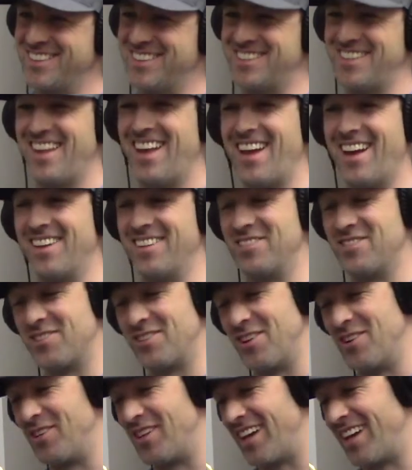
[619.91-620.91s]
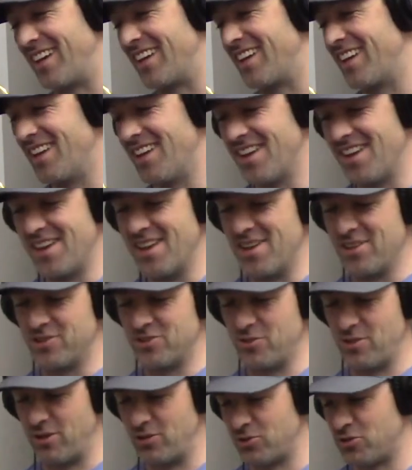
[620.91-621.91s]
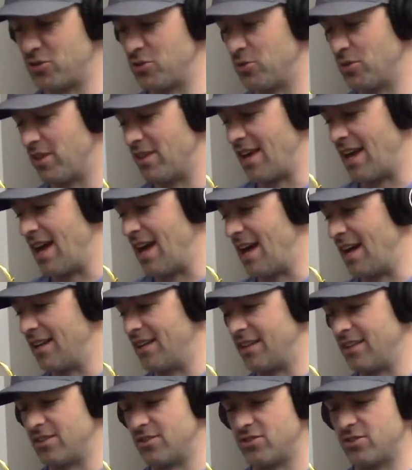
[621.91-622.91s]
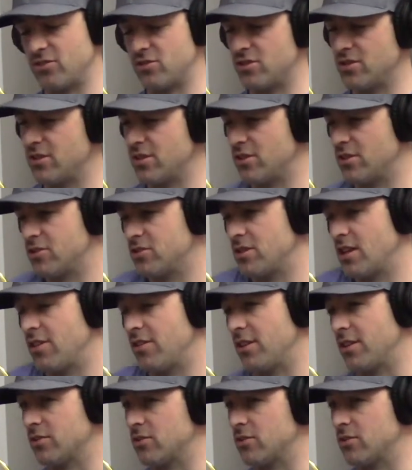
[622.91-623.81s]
Yeah, and so I was doing that, and there's nothing.